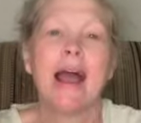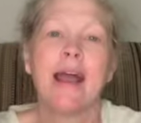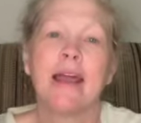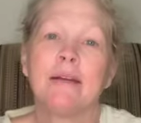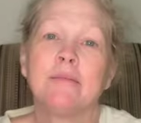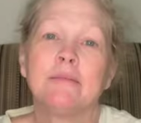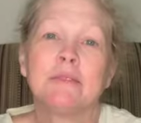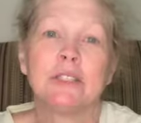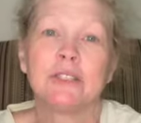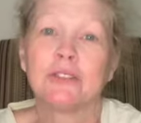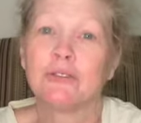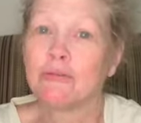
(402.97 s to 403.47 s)

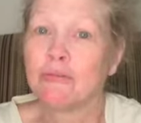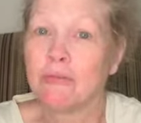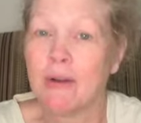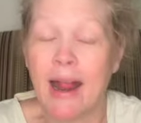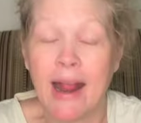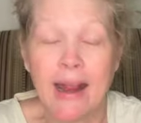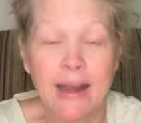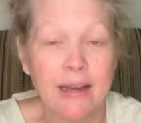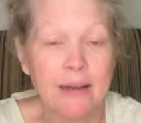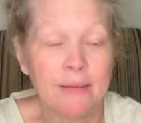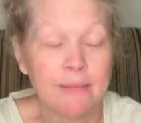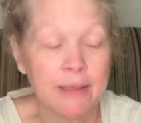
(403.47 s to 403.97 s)
am just
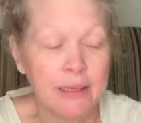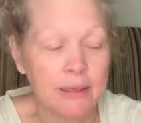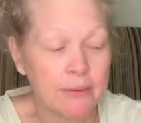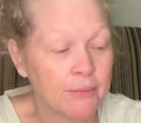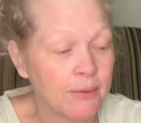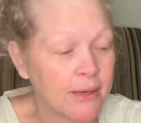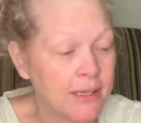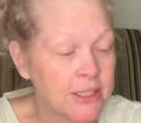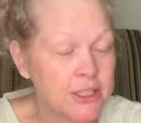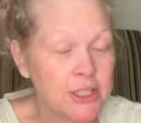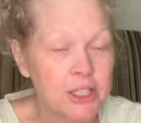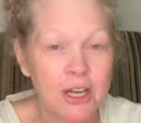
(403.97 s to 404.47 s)
randomly
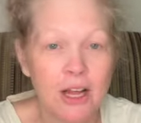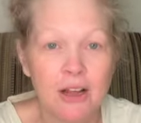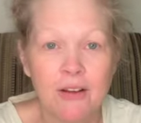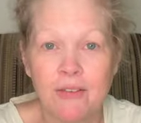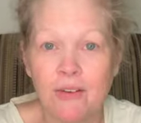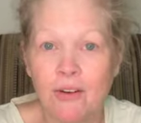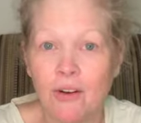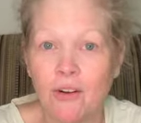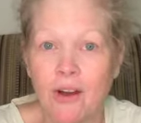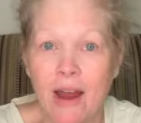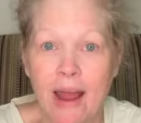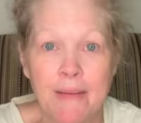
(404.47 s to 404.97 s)
reaching
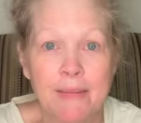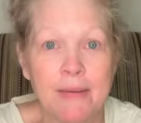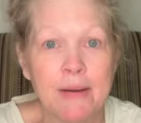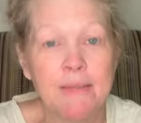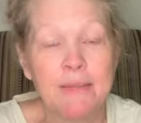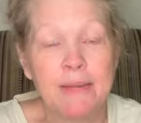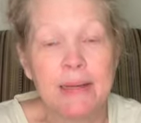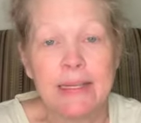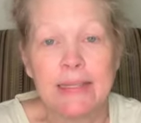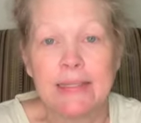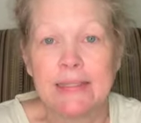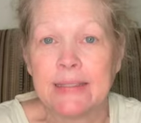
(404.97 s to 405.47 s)
over, grabbing a
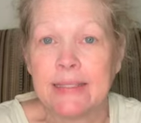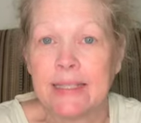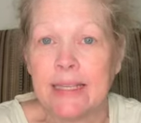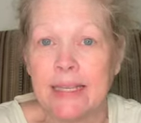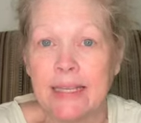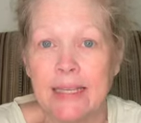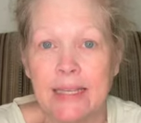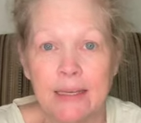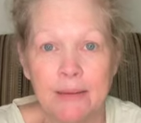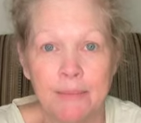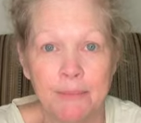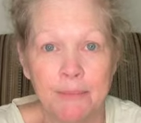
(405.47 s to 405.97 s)
mini
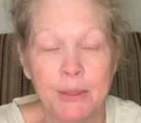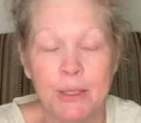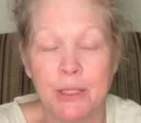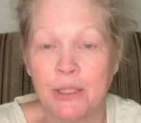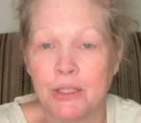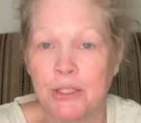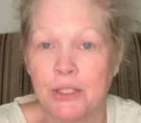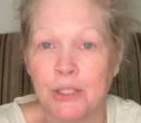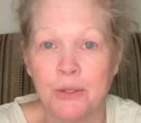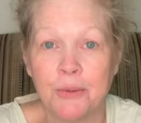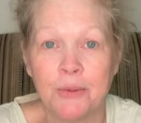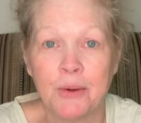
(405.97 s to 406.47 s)
skein, putting
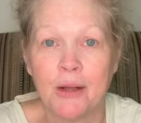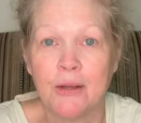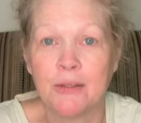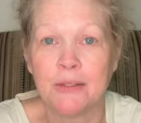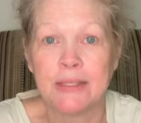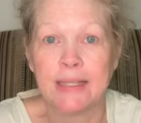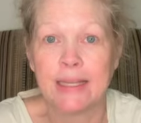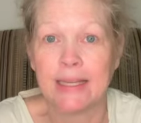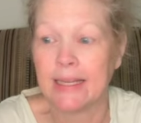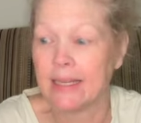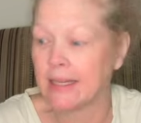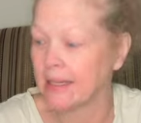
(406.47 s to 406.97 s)
2
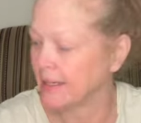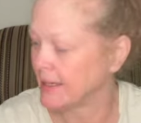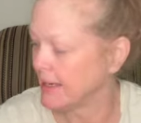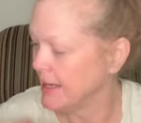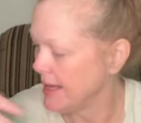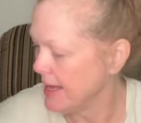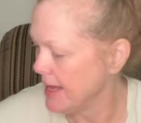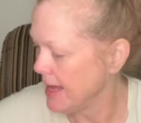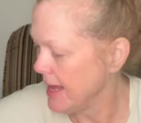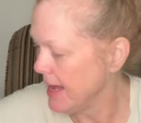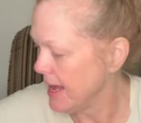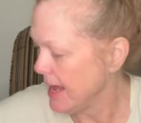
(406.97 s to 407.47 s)
rows in.
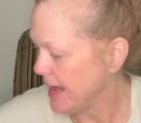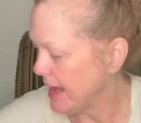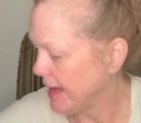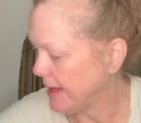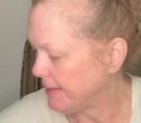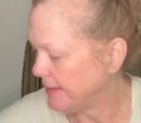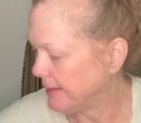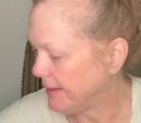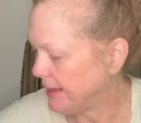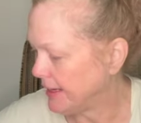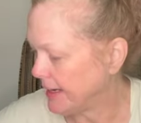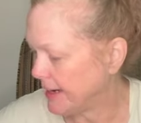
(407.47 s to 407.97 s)

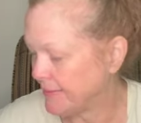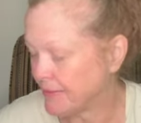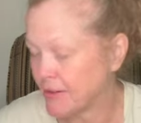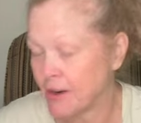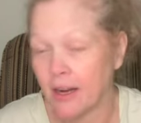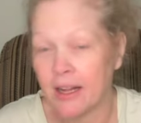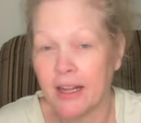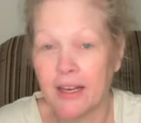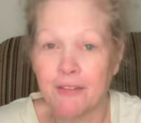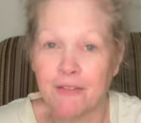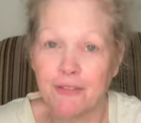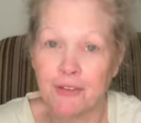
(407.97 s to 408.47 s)
And then after
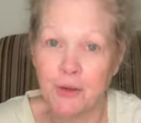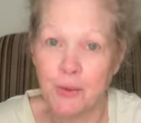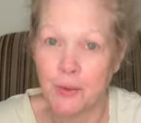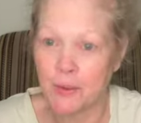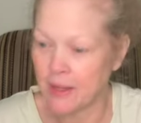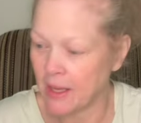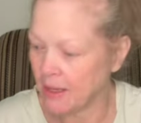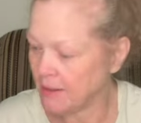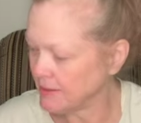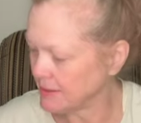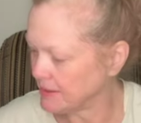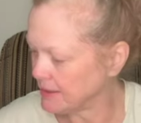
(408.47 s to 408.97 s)
I get a few of
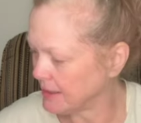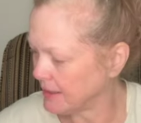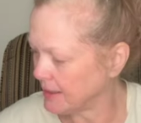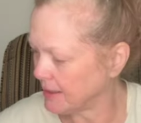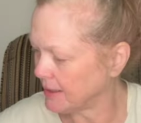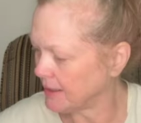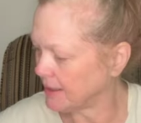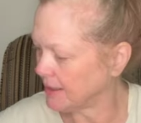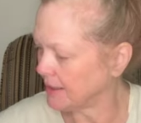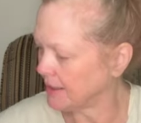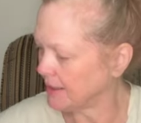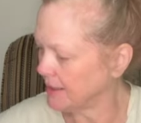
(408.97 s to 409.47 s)
those
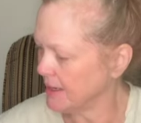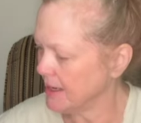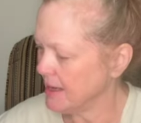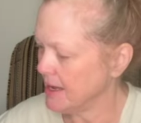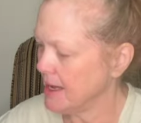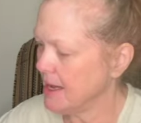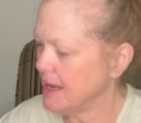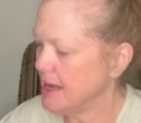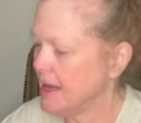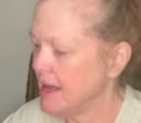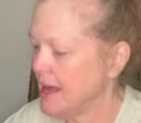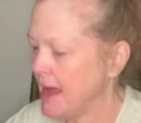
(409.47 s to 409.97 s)
done,
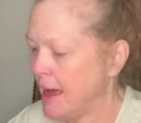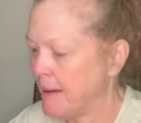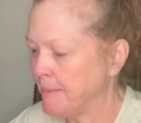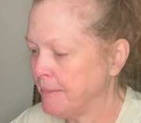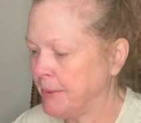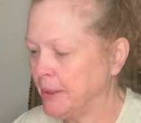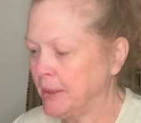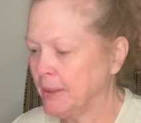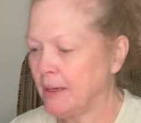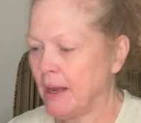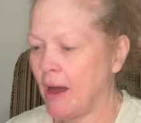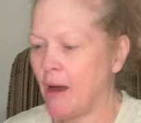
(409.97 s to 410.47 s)
I'm
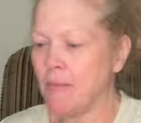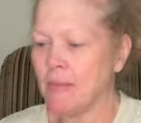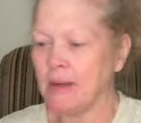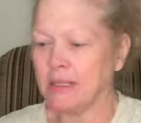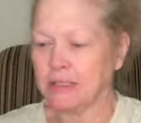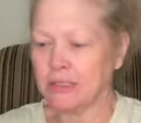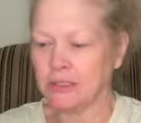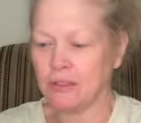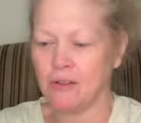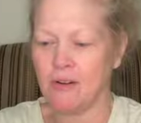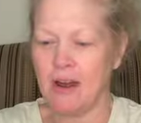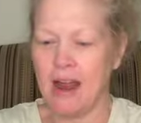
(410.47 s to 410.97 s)
putting all my
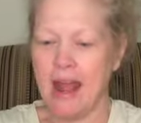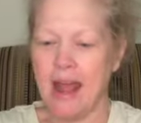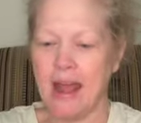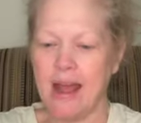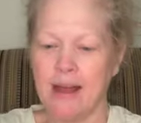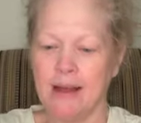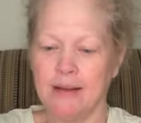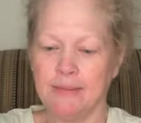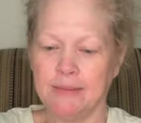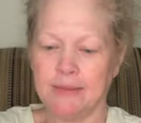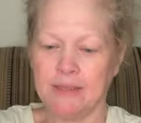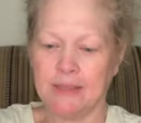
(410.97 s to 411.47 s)

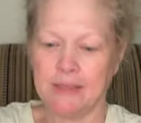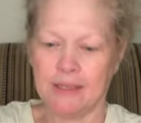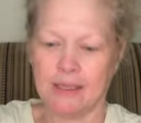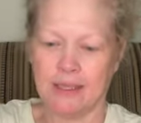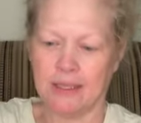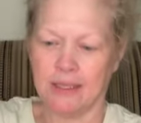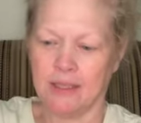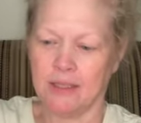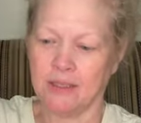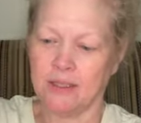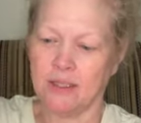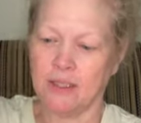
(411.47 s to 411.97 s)
scraps
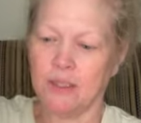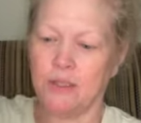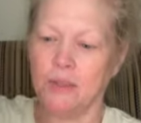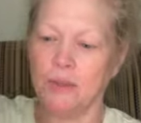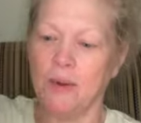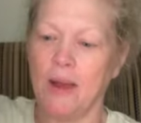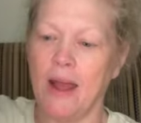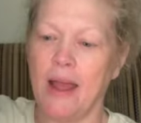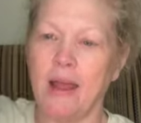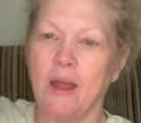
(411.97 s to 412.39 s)
into a